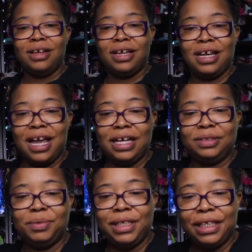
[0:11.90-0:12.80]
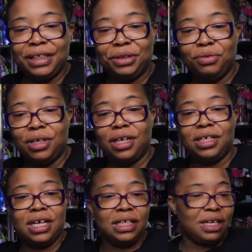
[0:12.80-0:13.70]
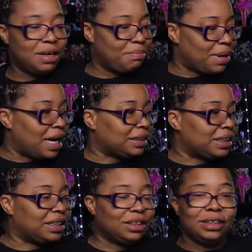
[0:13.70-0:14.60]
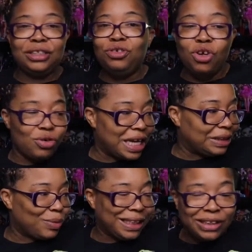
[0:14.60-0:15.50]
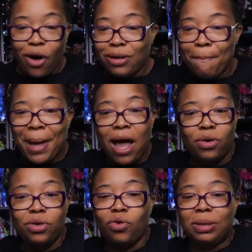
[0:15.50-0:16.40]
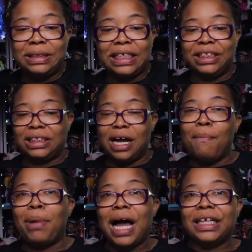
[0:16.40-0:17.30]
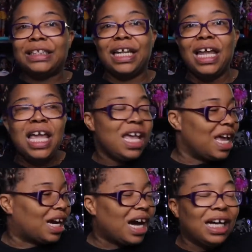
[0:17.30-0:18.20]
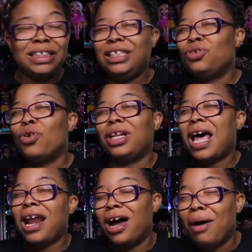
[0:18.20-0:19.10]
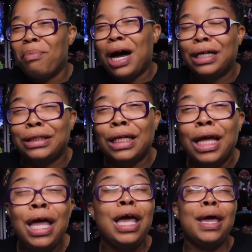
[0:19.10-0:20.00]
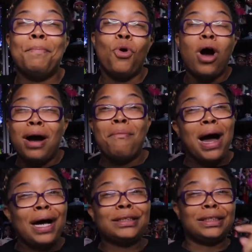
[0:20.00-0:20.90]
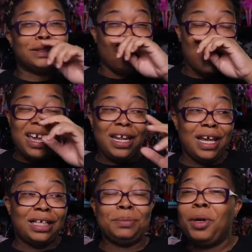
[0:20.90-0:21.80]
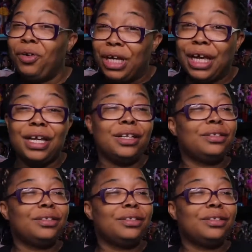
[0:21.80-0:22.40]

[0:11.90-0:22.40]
Guys, we is doing another unboxing because, do you know, that's what it's all about. You know what I'm saying? Just unboxing and constantly doing a lot of unboxing and more unboxings. Okay, then? Because, period.